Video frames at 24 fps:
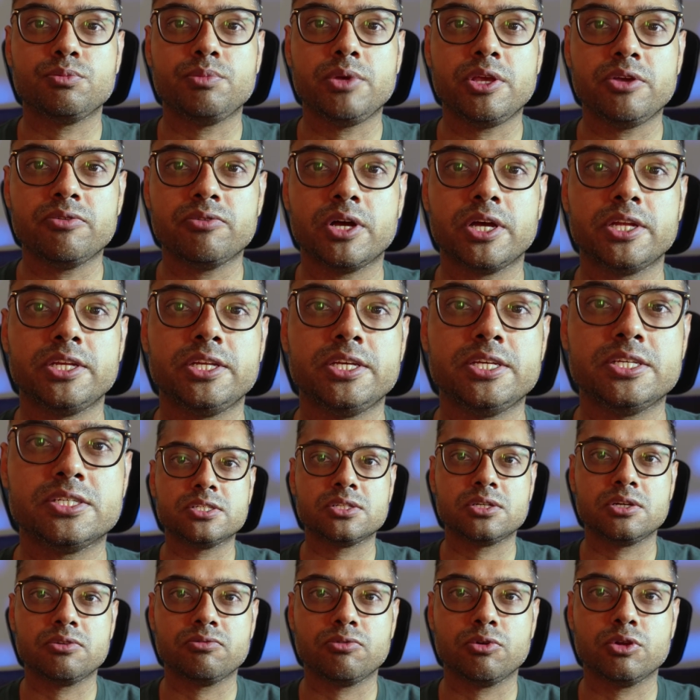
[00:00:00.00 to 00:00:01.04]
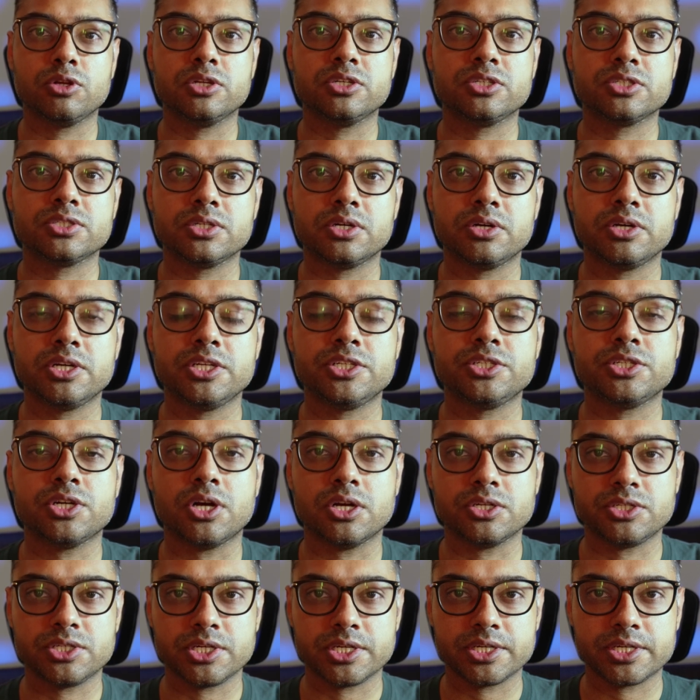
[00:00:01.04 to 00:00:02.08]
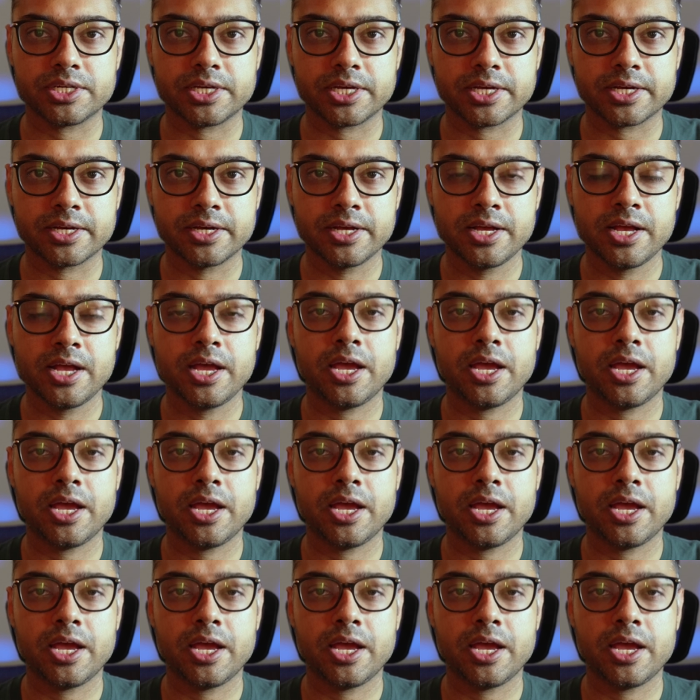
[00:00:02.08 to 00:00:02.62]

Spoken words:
BYD's revolutionary charging tech